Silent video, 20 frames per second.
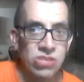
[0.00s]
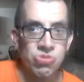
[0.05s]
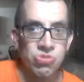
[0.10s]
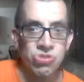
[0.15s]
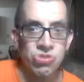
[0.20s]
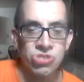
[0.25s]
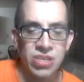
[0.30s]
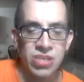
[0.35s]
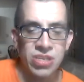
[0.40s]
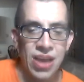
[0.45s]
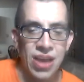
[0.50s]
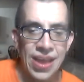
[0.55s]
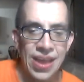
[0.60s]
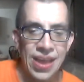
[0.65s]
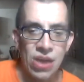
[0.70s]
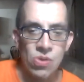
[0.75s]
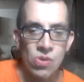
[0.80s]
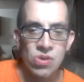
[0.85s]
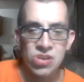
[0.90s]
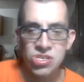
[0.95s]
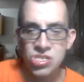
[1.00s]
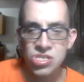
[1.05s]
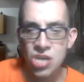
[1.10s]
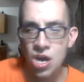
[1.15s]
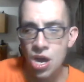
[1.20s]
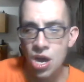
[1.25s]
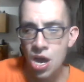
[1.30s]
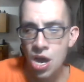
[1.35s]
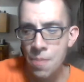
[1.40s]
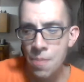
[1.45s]
was the guy that was
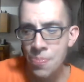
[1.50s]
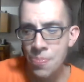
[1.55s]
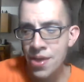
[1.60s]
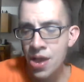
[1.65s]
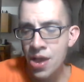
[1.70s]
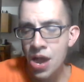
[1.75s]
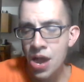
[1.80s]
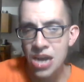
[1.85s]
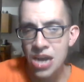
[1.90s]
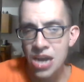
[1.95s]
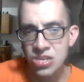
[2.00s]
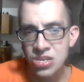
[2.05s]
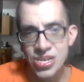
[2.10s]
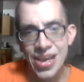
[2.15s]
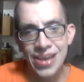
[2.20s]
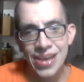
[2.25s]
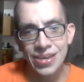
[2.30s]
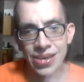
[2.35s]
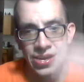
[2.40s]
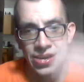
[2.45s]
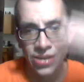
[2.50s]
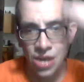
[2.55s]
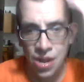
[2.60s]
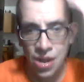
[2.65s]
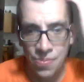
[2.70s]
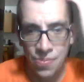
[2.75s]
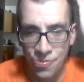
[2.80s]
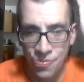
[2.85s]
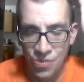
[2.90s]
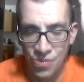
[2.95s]
attacking
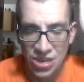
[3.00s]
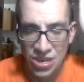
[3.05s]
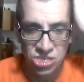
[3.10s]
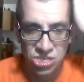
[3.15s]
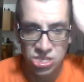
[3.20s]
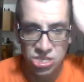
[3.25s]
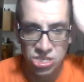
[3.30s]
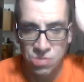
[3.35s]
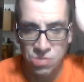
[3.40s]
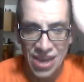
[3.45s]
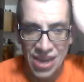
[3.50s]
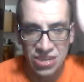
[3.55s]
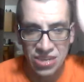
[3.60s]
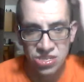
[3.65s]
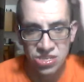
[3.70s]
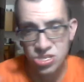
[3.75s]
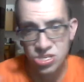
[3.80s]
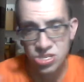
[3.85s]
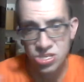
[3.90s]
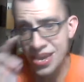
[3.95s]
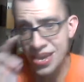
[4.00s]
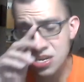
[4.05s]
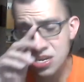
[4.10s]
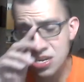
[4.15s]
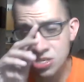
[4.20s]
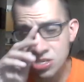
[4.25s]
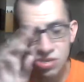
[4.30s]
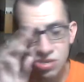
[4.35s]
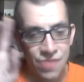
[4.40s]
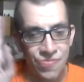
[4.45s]
wrestlers
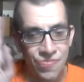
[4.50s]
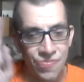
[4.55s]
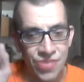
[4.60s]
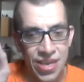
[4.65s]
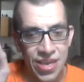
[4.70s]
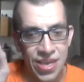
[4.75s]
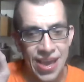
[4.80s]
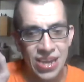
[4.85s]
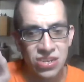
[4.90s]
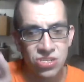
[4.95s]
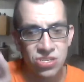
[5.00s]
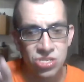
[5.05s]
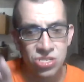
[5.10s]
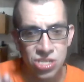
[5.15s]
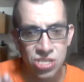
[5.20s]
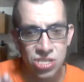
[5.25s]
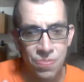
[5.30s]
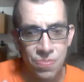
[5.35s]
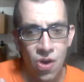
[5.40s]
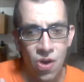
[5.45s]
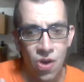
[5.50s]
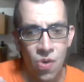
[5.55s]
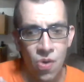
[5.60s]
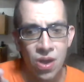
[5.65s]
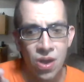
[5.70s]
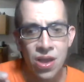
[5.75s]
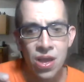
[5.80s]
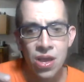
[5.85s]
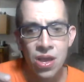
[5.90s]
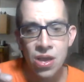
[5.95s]
backstage, leaving the X
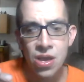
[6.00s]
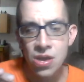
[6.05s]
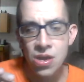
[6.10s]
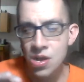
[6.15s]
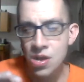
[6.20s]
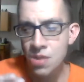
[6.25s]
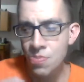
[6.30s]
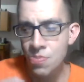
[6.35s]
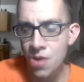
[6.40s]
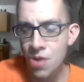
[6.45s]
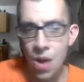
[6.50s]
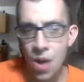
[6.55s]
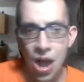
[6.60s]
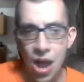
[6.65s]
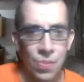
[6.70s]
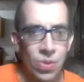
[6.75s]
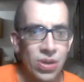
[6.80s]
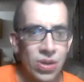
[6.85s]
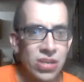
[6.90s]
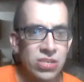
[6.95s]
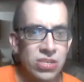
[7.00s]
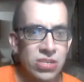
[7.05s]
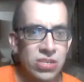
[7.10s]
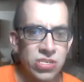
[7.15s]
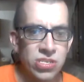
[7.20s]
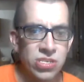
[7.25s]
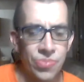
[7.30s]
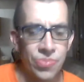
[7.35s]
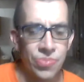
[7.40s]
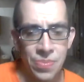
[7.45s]
symbol. Well, I
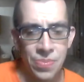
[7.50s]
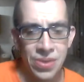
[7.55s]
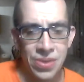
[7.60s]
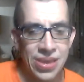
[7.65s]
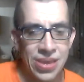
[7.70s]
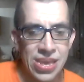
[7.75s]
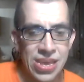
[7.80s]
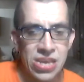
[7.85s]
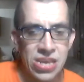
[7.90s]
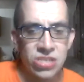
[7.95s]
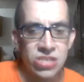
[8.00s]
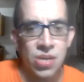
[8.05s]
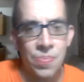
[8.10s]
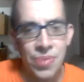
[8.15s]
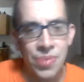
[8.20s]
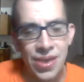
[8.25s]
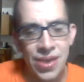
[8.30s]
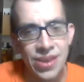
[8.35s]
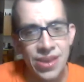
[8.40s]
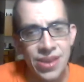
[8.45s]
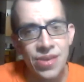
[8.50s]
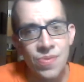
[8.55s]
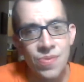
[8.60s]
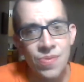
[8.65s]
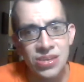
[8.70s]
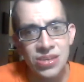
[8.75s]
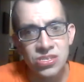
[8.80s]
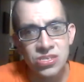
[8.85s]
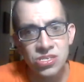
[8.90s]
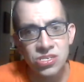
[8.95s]
mean, he's indie
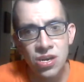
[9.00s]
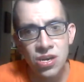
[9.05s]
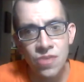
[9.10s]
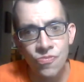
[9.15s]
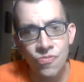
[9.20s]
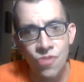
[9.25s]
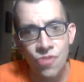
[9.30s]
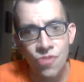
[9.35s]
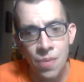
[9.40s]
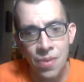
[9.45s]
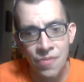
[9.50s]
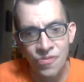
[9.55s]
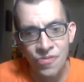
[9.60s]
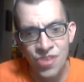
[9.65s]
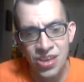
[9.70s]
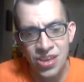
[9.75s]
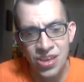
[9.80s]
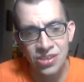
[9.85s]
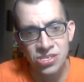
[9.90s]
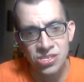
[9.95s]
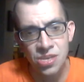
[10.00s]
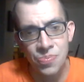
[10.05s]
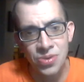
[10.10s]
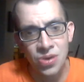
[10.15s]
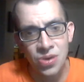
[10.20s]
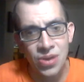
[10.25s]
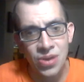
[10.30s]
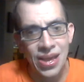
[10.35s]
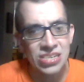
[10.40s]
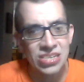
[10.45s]
wrestler from I think
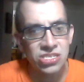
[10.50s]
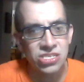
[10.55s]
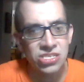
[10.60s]
something called